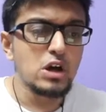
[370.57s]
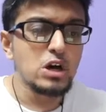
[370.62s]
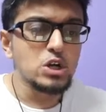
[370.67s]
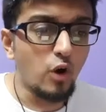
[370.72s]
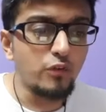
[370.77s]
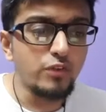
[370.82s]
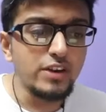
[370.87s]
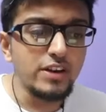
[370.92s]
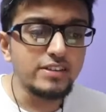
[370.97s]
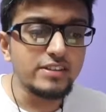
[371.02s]
So
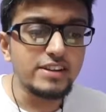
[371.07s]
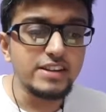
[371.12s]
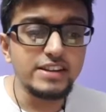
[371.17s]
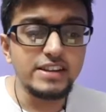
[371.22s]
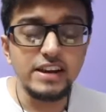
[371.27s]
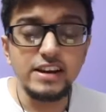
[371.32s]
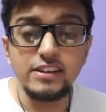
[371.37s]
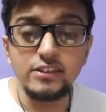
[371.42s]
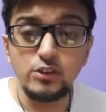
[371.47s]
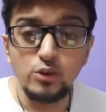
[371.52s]
obviously
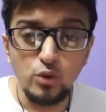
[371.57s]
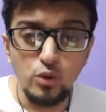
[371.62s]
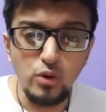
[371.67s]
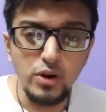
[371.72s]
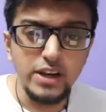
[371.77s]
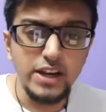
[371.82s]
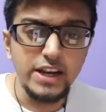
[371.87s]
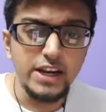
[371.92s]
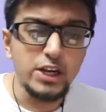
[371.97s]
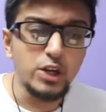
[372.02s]
there is
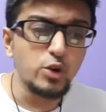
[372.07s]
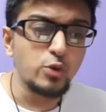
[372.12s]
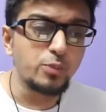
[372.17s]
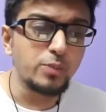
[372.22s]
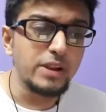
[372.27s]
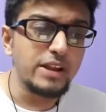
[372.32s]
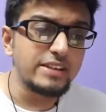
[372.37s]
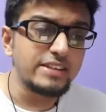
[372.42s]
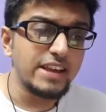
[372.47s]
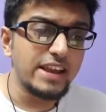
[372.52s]
no need to
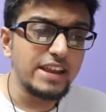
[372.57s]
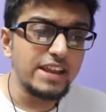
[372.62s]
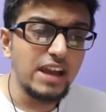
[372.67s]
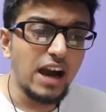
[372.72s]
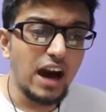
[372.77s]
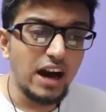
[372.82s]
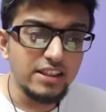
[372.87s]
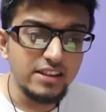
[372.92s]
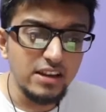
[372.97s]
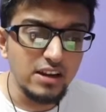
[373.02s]
place
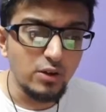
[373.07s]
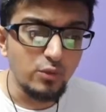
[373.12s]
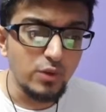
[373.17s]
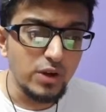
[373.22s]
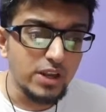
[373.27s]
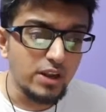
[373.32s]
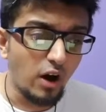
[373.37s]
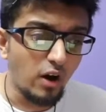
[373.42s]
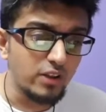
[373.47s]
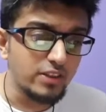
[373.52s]
any other
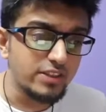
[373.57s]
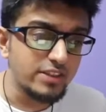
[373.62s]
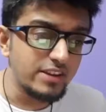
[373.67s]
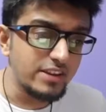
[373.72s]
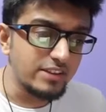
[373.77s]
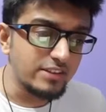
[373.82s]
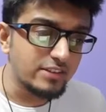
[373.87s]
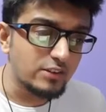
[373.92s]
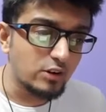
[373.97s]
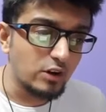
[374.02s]
queen on
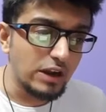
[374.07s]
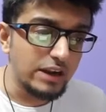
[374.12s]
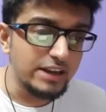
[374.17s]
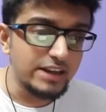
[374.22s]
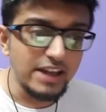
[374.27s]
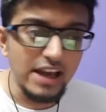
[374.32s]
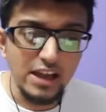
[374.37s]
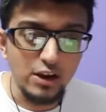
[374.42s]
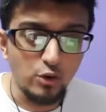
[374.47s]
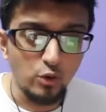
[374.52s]
this
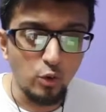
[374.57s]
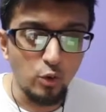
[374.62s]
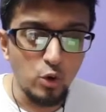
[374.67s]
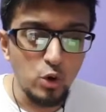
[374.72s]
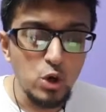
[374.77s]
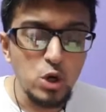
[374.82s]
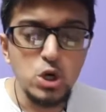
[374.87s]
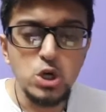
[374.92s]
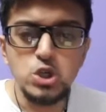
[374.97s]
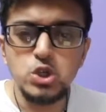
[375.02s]
entire row.